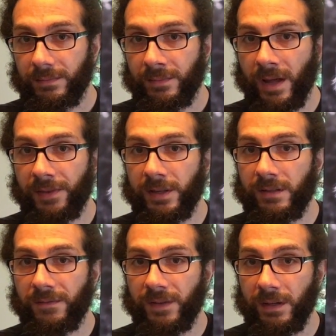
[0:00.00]
Nothing
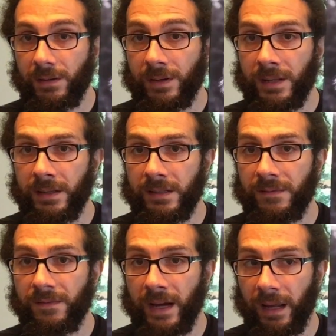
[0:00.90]
to fear, nothing to
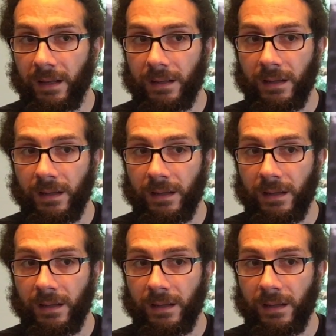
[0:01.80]
fight.